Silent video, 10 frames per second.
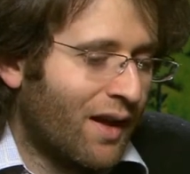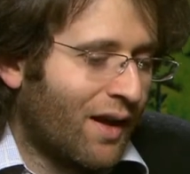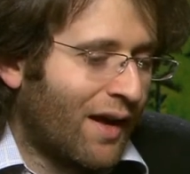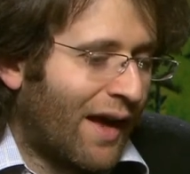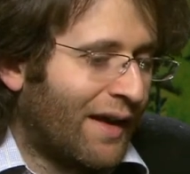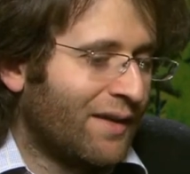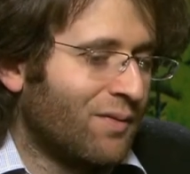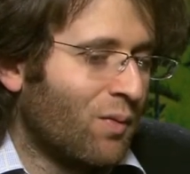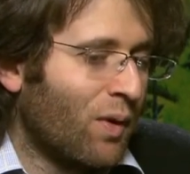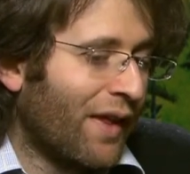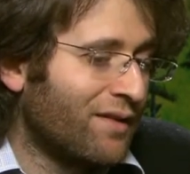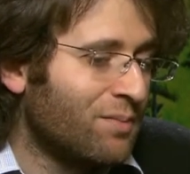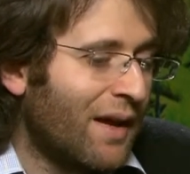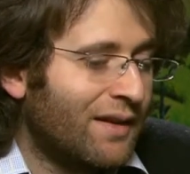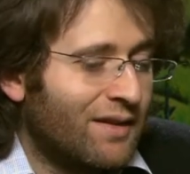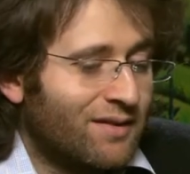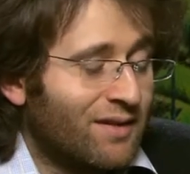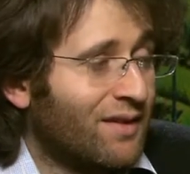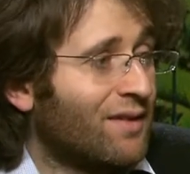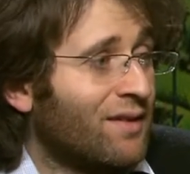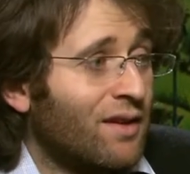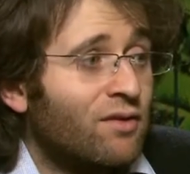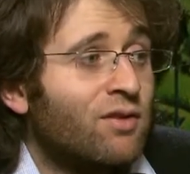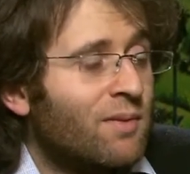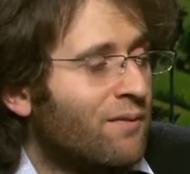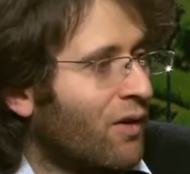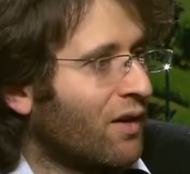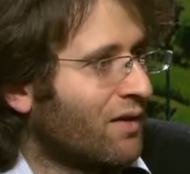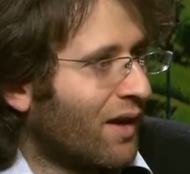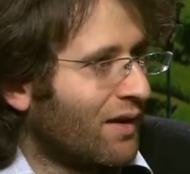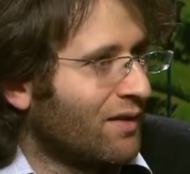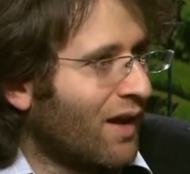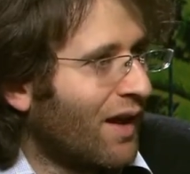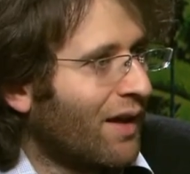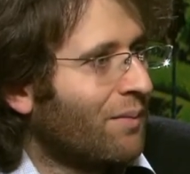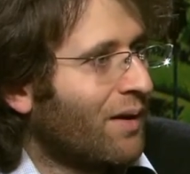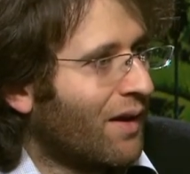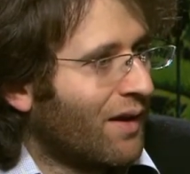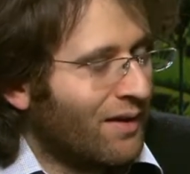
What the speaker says: And what that's meant is this is an extremely volatile time